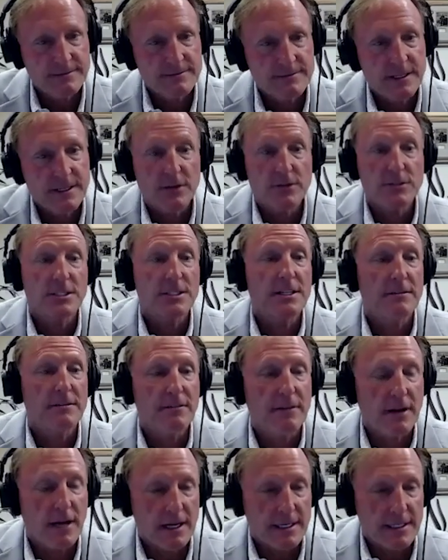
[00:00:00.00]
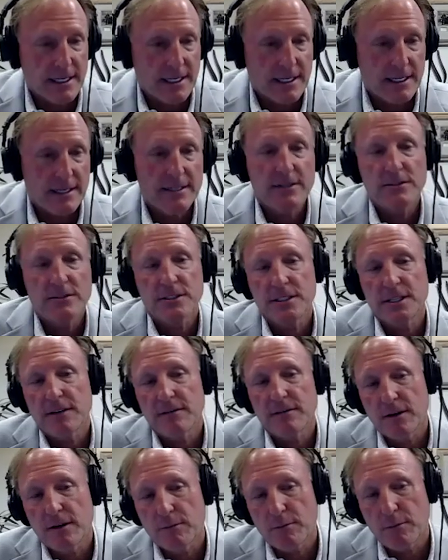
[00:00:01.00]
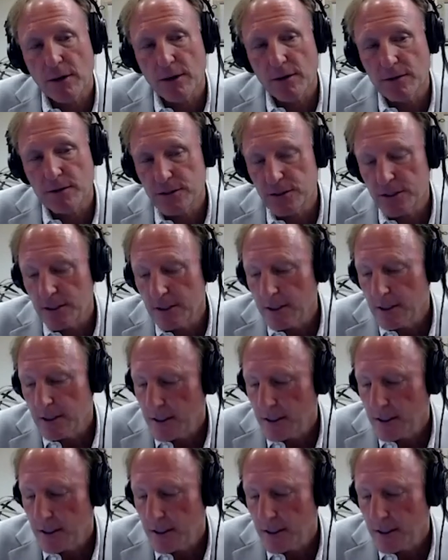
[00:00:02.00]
Here's a different idea, here's a different approach.